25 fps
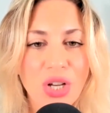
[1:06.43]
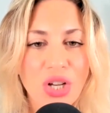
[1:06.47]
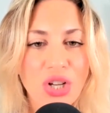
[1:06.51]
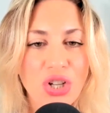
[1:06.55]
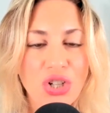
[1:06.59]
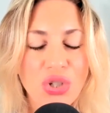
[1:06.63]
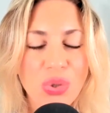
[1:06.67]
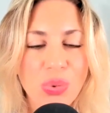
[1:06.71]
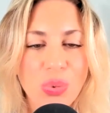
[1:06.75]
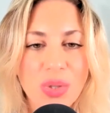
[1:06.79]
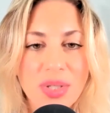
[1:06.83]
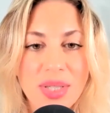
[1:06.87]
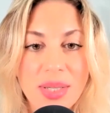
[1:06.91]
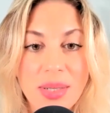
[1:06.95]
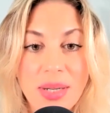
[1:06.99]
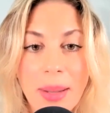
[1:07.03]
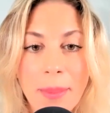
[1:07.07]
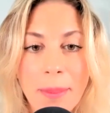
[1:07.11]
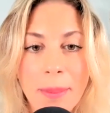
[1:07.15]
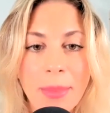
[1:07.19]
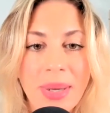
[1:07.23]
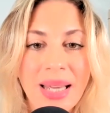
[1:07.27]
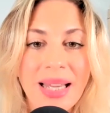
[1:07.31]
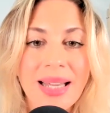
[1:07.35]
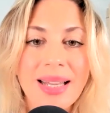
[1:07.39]
She was an
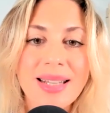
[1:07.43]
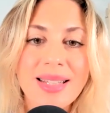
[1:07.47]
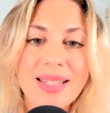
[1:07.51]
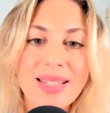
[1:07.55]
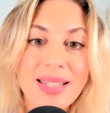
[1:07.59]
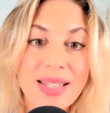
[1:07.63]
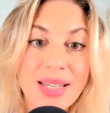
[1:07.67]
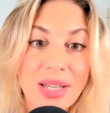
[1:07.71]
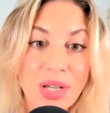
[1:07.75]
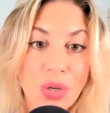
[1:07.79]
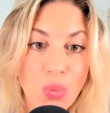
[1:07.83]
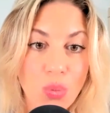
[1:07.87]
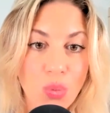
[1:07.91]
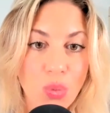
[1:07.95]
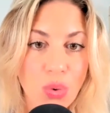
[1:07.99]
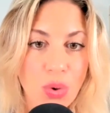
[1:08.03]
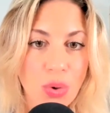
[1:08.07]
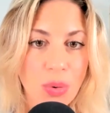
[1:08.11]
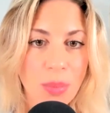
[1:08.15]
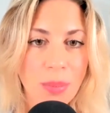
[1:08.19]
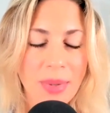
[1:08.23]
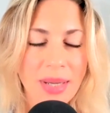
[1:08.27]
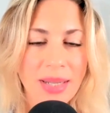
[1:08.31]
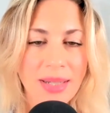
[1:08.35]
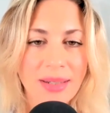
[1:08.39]
amazing
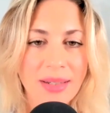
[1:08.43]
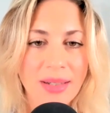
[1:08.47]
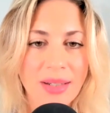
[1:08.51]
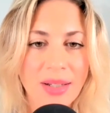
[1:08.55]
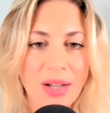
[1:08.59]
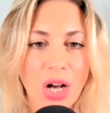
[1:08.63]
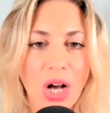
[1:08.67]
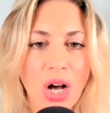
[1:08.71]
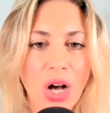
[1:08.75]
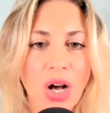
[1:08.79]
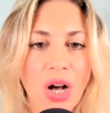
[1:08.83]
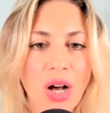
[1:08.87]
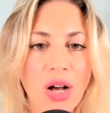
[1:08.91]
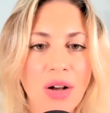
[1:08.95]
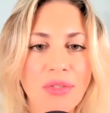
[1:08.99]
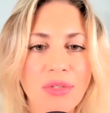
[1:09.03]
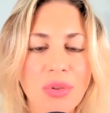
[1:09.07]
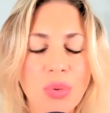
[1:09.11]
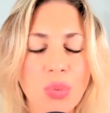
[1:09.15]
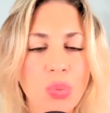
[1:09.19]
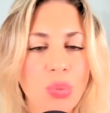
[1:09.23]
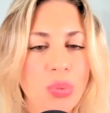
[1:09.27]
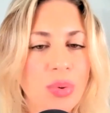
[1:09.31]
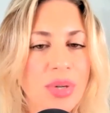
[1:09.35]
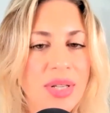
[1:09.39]
woman of
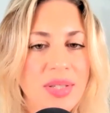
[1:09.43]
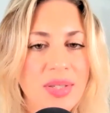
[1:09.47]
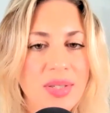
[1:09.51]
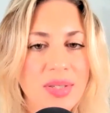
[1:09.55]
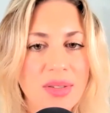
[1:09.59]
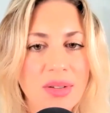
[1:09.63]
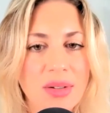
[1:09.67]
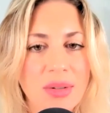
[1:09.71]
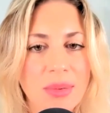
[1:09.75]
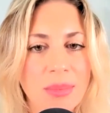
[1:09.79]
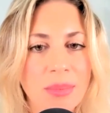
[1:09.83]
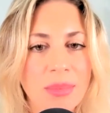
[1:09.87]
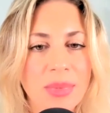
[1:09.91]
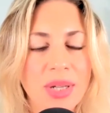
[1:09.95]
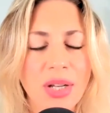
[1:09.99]
wisdom,